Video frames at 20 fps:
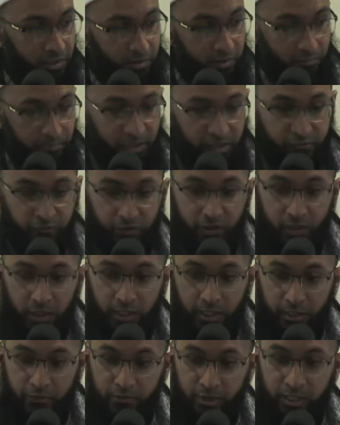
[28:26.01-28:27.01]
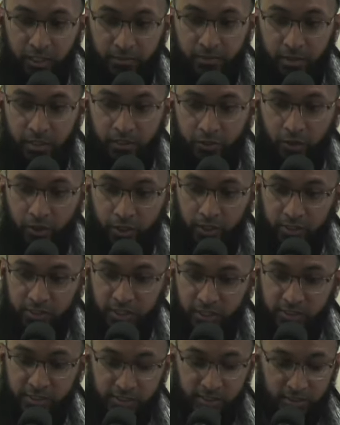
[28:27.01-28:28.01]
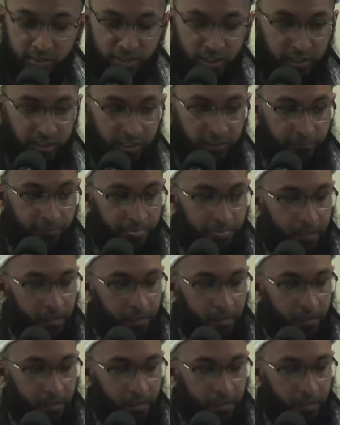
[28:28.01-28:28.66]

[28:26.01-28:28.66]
maghfirah and grant them eternal success in Jannah.